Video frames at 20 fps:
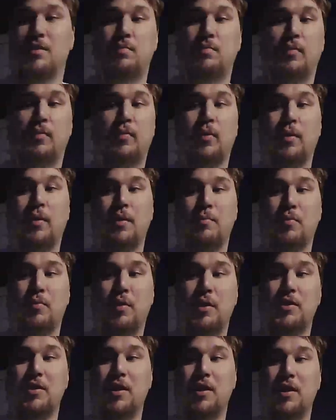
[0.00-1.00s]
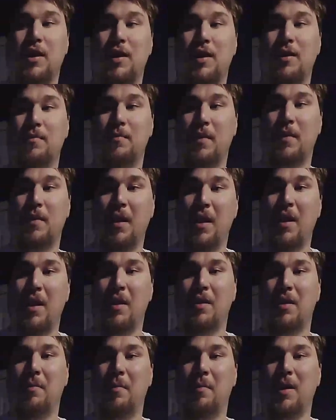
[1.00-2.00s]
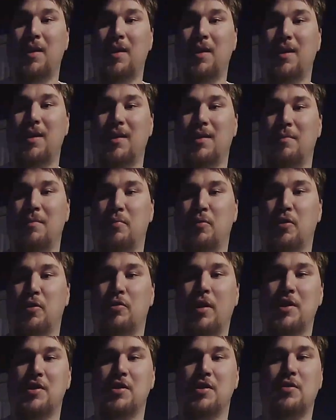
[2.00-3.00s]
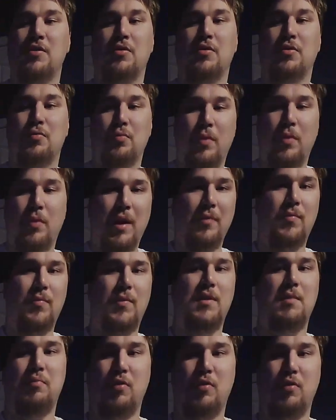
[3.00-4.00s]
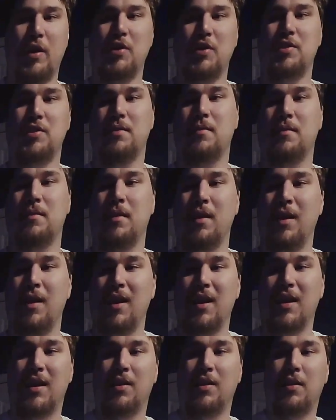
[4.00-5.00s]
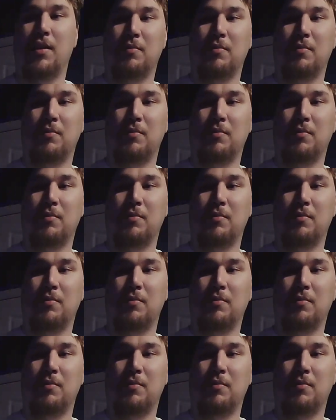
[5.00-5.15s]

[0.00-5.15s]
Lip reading: this before the Depression hit. Now make this a progression throughout the Depression. Give